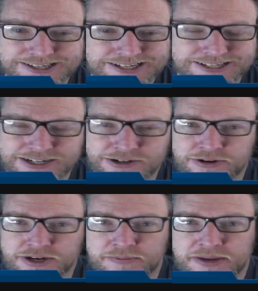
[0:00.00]
isn't going
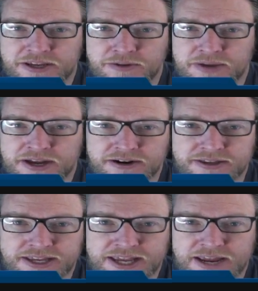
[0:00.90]
to make you better at
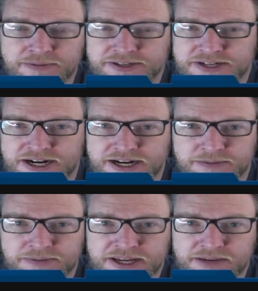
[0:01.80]
the game. It's not going to
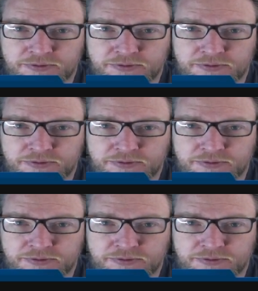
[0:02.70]
make it more